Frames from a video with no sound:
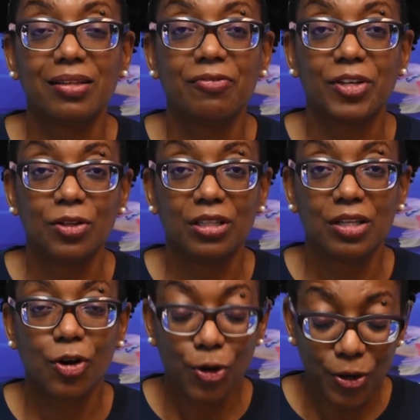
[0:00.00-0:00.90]
feel
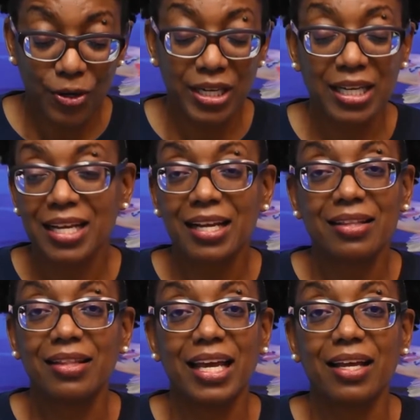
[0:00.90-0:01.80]
heard,
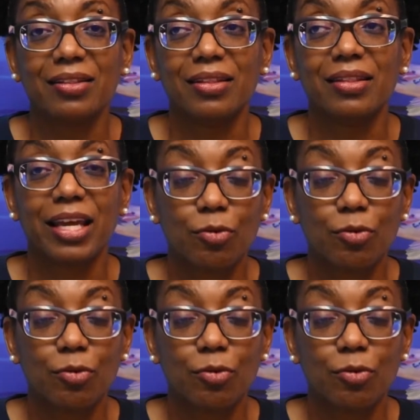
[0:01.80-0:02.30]
then they